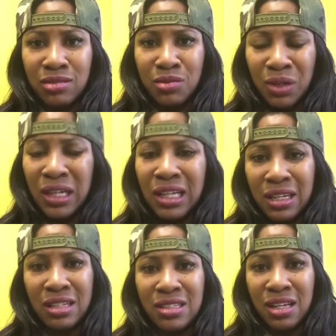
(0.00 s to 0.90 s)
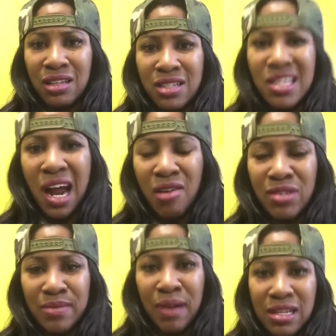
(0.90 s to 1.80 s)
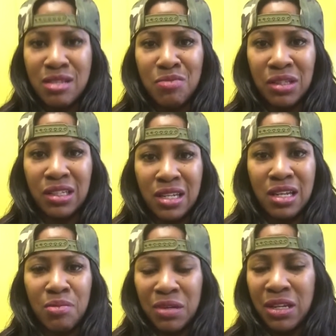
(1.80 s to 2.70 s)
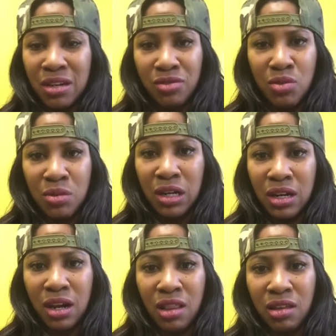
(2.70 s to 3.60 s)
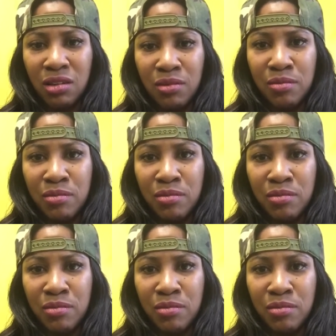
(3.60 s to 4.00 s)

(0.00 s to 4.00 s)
We need each other. It's our responsibility to be there for one another.